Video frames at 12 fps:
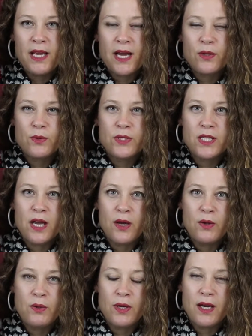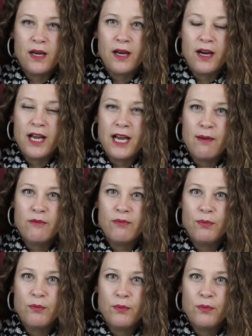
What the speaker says: And also I am